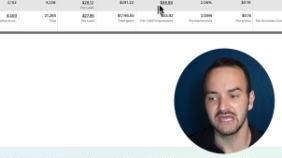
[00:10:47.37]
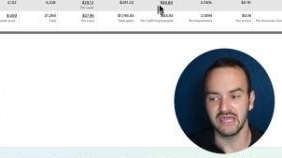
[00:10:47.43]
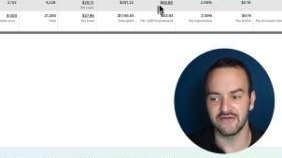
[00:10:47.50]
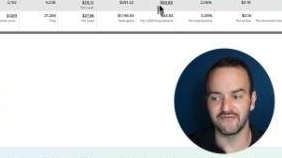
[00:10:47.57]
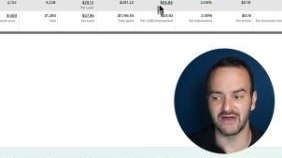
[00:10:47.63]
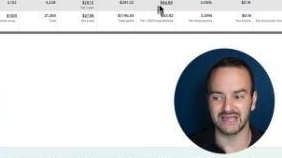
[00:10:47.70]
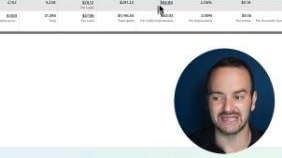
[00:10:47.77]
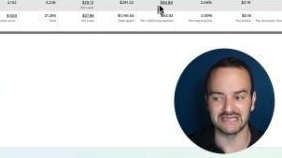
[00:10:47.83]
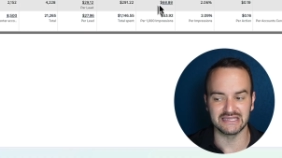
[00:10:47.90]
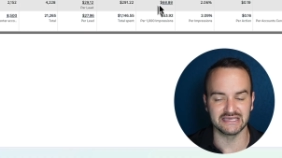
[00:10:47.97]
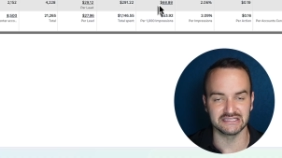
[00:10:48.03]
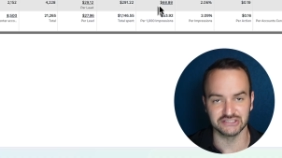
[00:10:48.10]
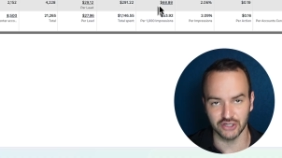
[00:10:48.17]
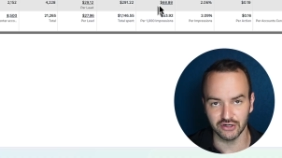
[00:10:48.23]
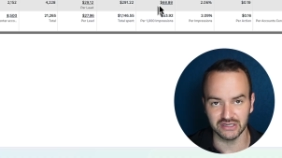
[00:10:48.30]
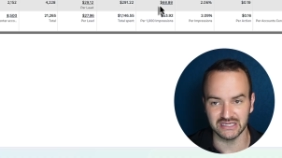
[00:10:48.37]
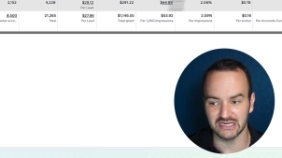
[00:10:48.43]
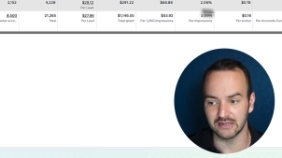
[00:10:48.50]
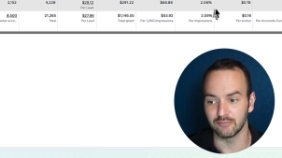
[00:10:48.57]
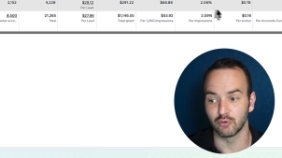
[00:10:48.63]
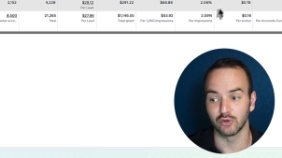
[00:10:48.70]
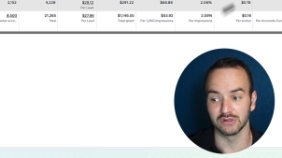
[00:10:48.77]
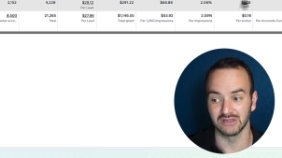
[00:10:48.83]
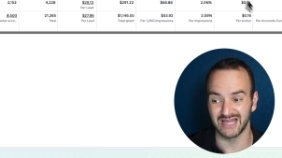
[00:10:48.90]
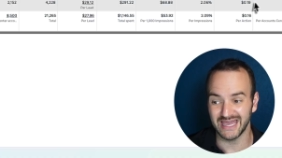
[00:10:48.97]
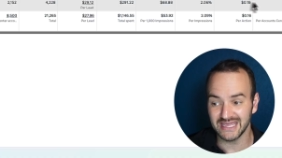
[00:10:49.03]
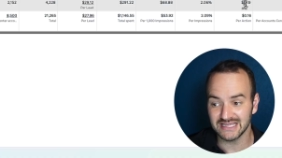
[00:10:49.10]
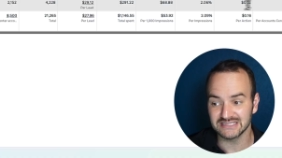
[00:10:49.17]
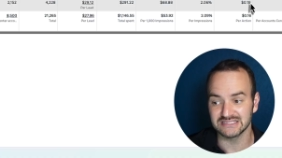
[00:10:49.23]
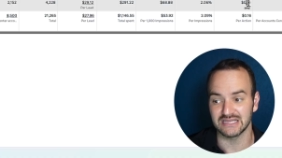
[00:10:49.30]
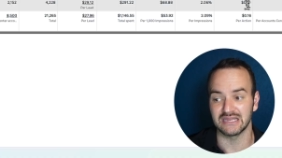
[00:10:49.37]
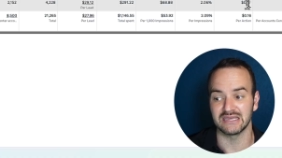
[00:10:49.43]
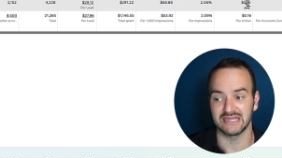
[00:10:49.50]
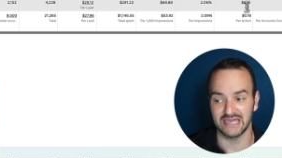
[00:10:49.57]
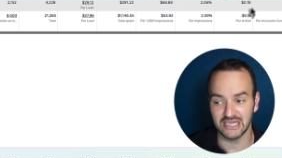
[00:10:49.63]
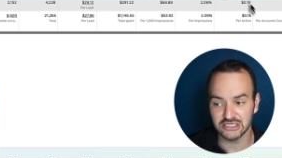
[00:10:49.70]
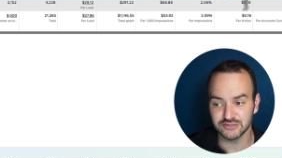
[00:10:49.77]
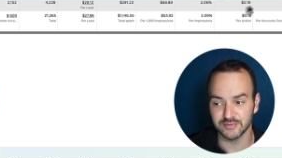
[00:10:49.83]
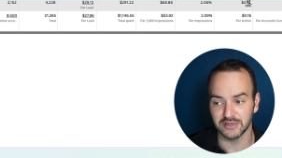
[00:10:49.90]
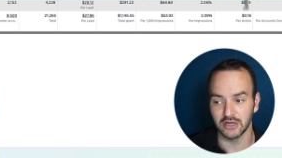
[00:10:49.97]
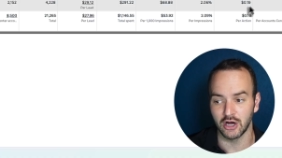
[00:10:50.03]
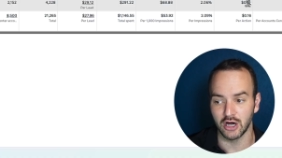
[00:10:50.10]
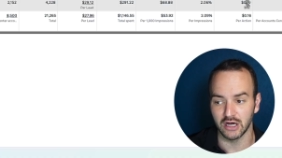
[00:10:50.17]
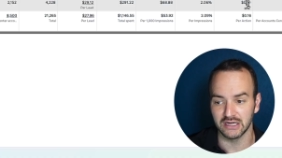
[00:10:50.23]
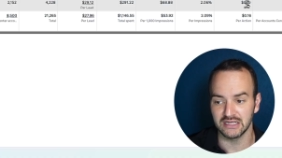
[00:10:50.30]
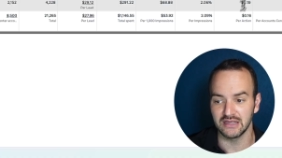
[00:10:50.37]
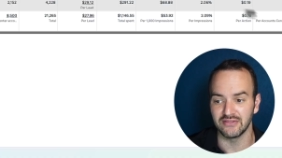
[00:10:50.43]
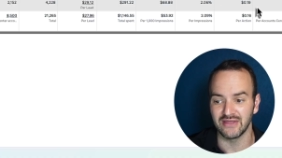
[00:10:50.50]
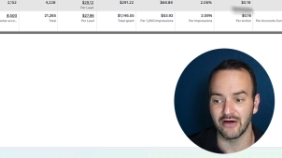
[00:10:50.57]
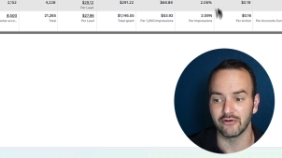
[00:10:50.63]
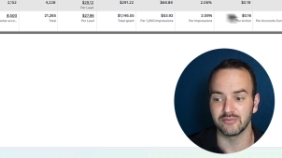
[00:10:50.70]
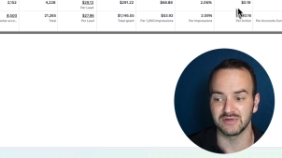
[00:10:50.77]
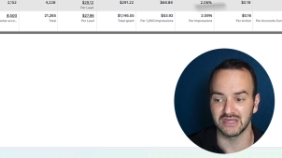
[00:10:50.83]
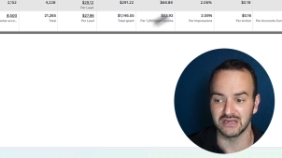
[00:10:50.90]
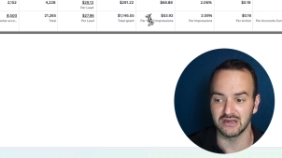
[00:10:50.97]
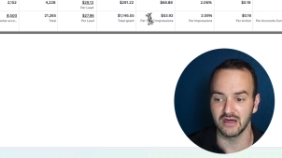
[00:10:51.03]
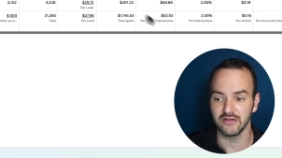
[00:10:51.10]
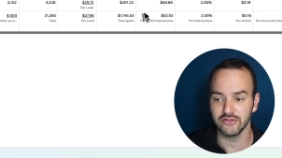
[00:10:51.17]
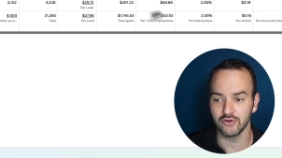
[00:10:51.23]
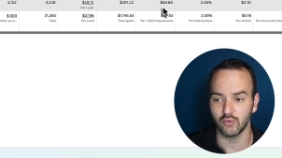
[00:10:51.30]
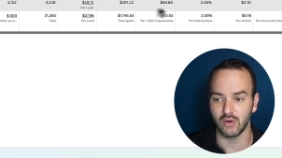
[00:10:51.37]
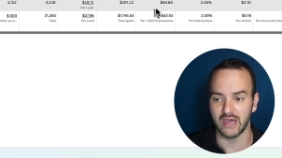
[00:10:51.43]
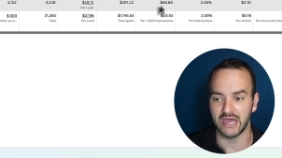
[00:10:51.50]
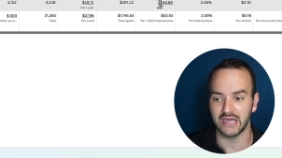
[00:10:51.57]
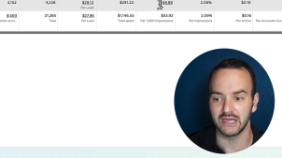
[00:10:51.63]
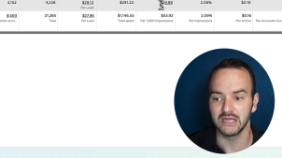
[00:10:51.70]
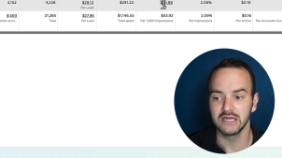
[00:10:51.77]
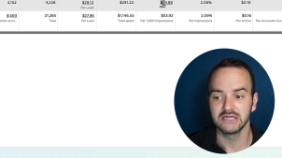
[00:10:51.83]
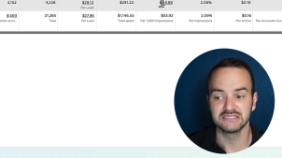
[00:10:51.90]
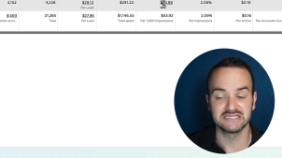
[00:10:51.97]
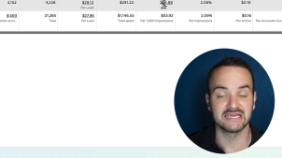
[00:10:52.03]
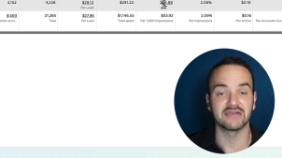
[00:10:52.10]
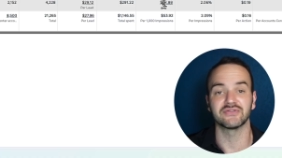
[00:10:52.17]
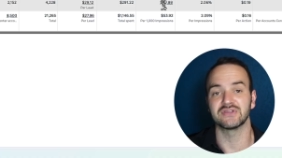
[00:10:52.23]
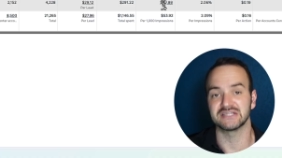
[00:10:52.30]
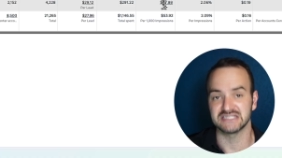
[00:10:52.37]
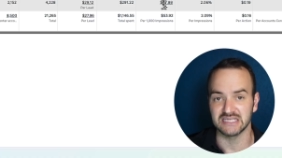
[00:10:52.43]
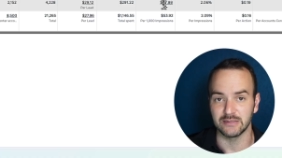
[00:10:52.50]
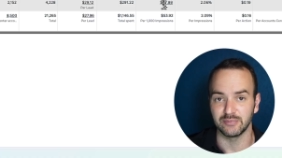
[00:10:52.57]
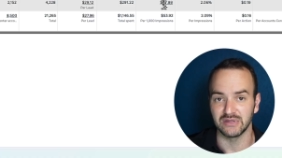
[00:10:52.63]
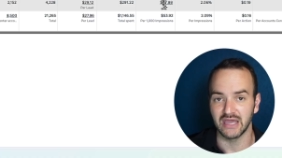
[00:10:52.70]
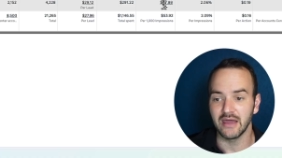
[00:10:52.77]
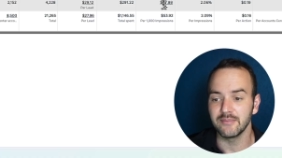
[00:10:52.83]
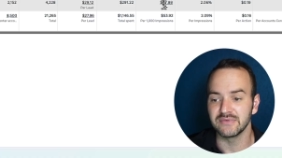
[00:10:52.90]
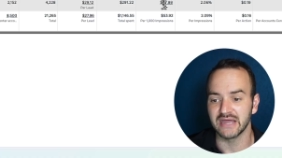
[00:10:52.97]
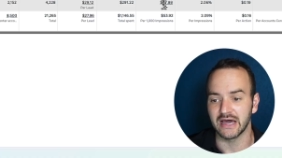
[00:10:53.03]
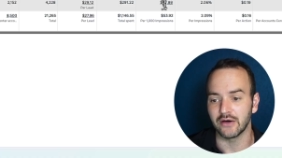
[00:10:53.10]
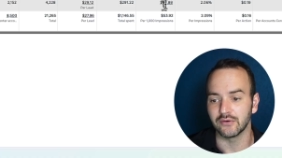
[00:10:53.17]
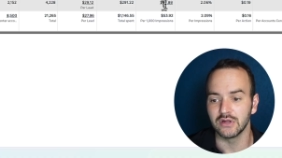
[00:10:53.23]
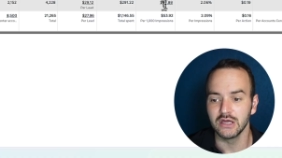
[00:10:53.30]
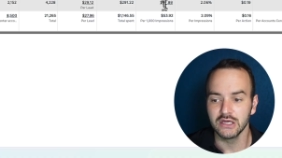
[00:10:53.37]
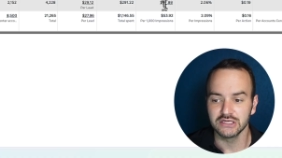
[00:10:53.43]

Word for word: if I can start getting more likes and engagement on it, that would be another way to get the CPM down.